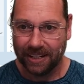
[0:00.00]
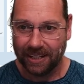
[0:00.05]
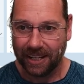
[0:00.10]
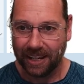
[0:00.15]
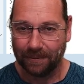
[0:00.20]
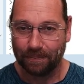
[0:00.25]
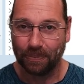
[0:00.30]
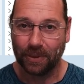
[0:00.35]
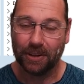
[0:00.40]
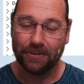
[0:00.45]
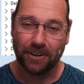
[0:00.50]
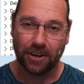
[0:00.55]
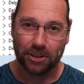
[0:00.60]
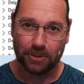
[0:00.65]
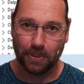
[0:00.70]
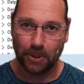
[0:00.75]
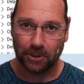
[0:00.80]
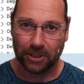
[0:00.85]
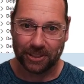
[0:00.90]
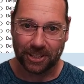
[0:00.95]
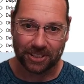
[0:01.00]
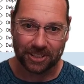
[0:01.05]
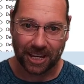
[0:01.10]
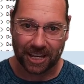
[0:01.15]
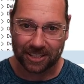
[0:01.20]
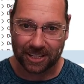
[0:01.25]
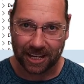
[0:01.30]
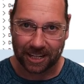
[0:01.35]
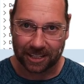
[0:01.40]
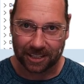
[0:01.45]
Now, if I was building this
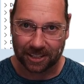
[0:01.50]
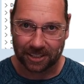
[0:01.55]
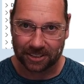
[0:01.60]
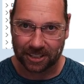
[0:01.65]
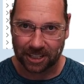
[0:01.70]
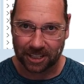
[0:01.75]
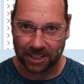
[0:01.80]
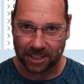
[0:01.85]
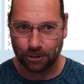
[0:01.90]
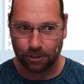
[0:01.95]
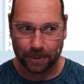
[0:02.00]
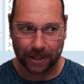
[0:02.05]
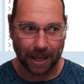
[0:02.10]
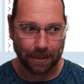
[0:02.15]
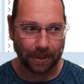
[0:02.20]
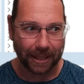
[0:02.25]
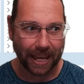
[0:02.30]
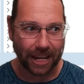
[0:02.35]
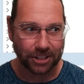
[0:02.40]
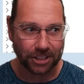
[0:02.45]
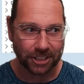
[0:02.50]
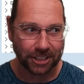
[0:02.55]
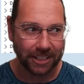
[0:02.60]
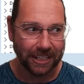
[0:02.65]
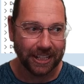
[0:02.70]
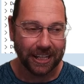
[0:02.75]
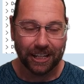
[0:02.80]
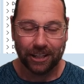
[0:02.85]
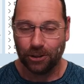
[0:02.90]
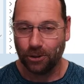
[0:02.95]
as a 64-bit application,
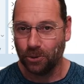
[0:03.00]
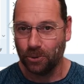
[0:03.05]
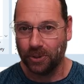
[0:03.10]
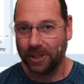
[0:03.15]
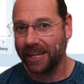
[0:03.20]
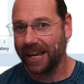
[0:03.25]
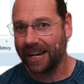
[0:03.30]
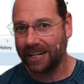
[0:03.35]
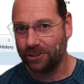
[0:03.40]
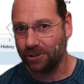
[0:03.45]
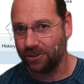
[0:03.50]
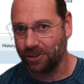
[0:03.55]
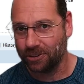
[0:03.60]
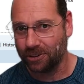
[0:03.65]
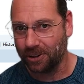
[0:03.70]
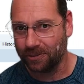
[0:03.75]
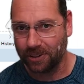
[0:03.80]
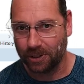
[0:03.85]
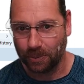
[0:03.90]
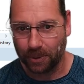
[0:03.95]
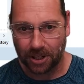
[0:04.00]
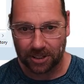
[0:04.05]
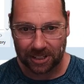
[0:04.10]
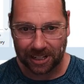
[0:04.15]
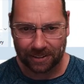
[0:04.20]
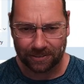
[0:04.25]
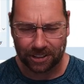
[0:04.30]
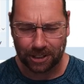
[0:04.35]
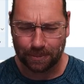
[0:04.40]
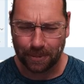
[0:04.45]
you can't turn this off in Windows
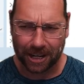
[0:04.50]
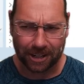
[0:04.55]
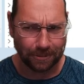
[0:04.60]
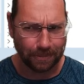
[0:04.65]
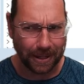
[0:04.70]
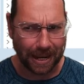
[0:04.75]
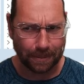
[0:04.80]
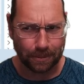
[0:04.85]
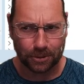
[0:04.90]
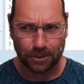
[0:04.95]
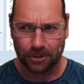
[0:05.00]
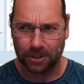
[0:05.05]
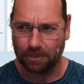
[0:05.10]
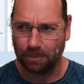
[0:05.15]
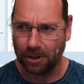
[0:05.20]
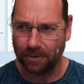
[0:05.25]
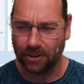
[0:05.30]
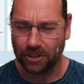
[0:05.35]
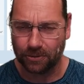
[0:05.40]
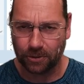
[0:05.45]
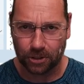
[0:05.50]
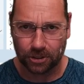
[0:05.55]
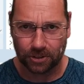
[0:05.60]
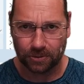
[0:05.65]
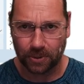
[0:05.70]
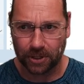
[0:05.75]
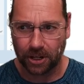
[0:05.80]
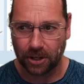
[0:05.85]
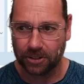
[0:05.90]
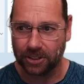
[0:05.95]
11. You might have been able to in a previous
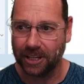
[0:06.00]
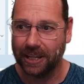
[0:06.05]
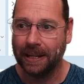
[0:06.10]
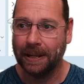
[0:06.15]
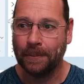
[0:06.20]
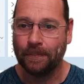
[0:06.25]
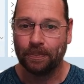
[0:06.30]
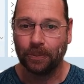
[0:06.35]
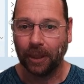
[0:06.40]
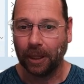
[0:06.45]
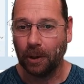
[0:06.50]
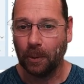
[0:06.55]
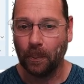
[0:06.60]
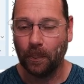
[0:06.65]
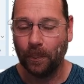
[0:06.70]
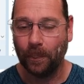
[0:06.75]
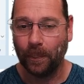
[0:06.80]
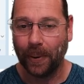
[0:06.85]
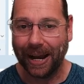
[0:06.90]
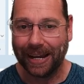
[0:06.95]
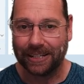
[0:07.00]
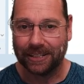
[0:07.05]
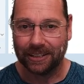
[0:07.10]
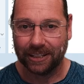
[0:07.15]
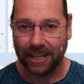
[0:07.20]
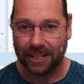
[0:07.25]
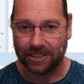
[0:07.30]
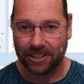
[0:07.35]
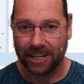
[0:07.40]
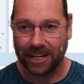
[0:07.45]
version of Windows, but
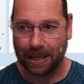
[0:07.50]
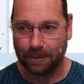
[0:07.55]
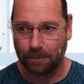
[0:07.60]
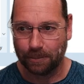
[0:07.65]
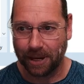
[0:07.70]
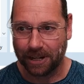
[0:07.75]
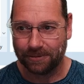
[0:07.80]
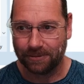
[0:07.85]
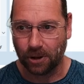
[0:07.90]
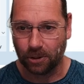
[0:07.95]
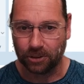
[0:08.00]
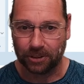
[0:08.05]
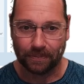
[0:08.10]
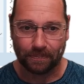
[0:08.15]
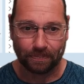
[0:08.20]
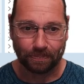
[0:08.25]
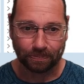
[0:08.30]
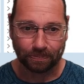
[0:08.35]
it's enabled by default.